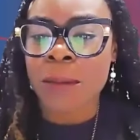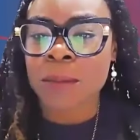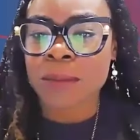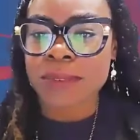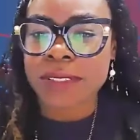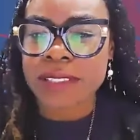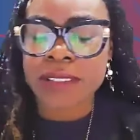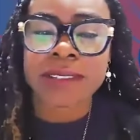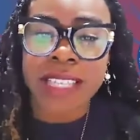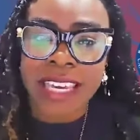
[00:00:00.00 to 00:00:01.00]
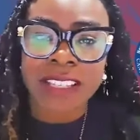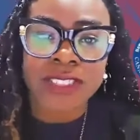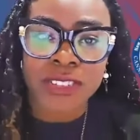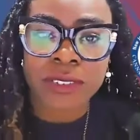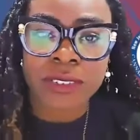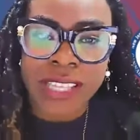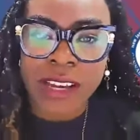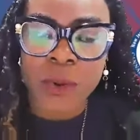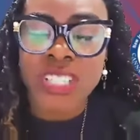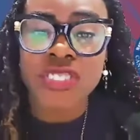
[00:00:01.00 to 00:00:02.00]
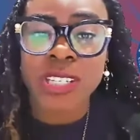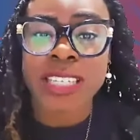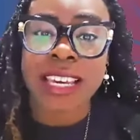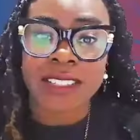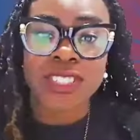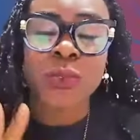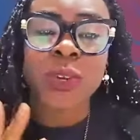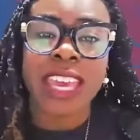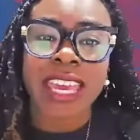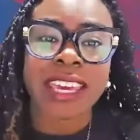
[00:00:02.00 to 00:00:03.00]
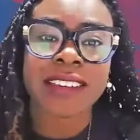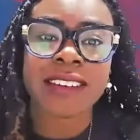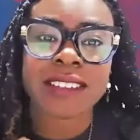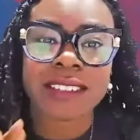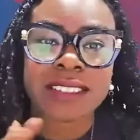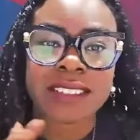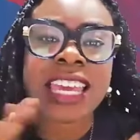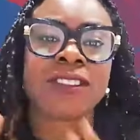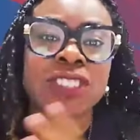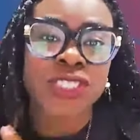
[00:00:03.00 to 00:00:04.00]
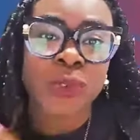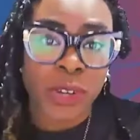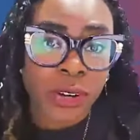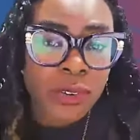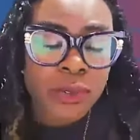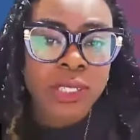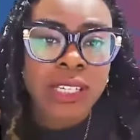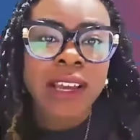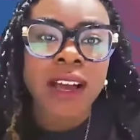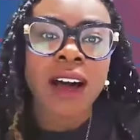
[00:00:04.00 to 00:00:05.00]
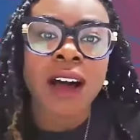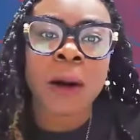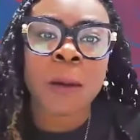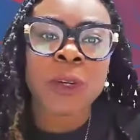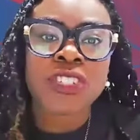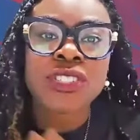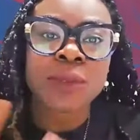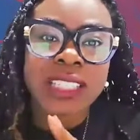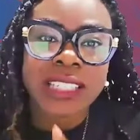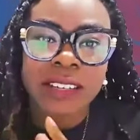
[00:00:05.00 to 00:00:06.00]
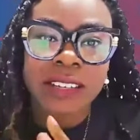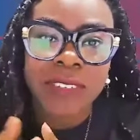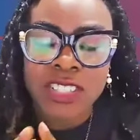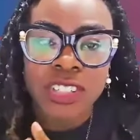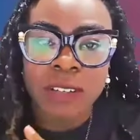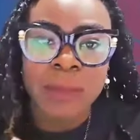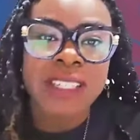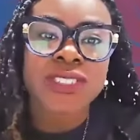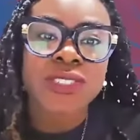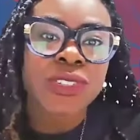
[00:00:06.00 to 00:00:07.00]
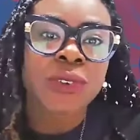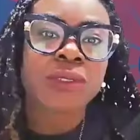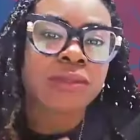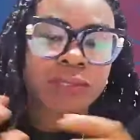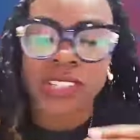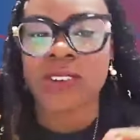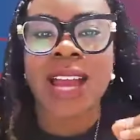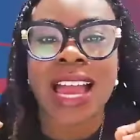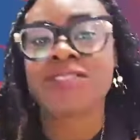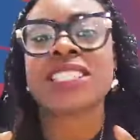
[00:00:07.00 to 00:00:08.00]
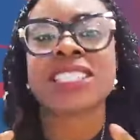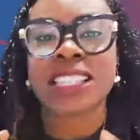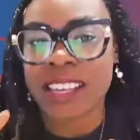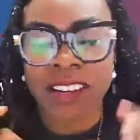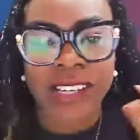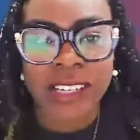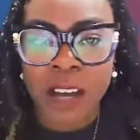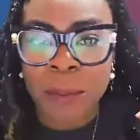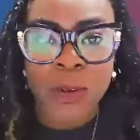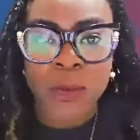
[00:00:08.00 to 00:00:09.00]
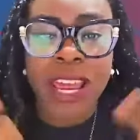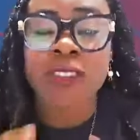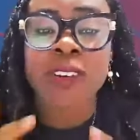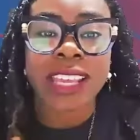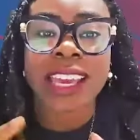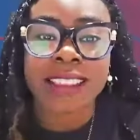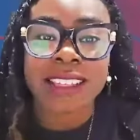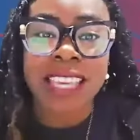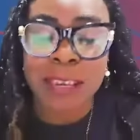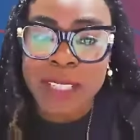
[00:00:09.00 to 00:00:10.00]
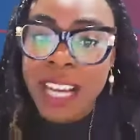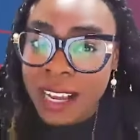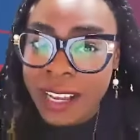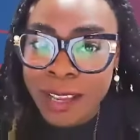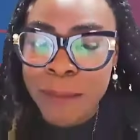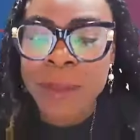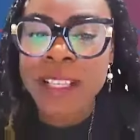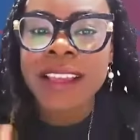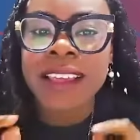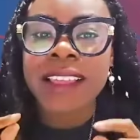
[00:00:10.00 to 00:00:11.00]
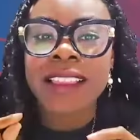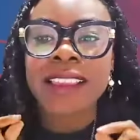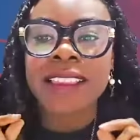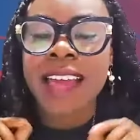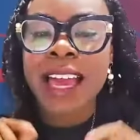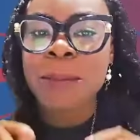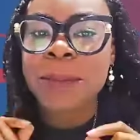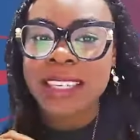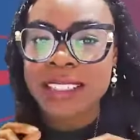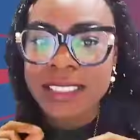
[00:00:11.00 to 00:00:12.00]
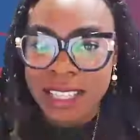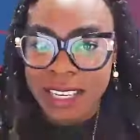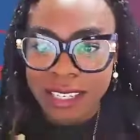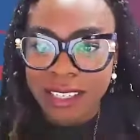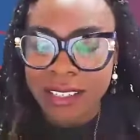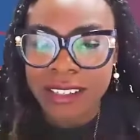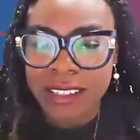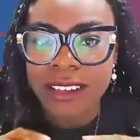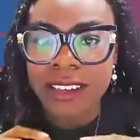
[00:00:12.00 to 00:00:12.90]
to answer that question, yes, you can save as you go, which is a really neat function because you don't, you know, have to sit there and upload everything at the same time. That being said,